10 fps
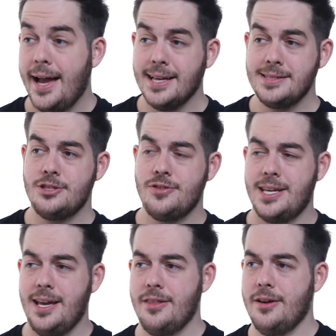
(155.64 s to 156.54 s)
I guess the trick
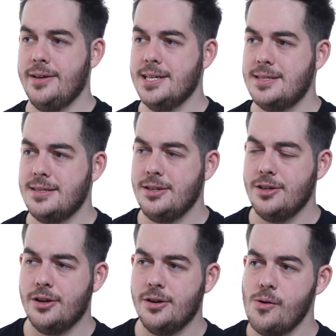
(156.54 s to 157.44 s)
here though is,
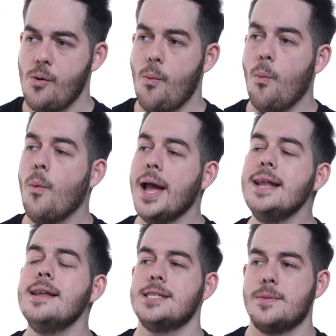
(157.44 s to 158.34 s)
when
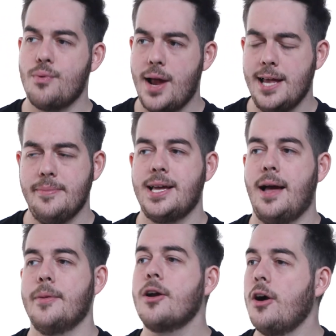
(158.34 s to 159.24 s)
does a brand
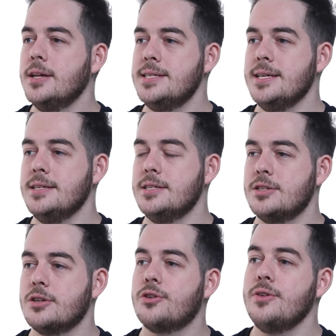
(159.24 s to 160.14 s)
become a content
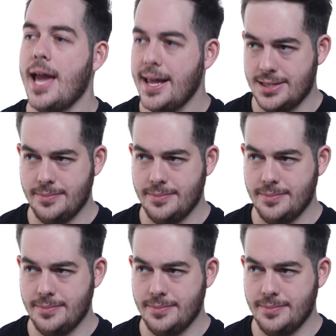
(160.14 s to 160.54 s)
creator?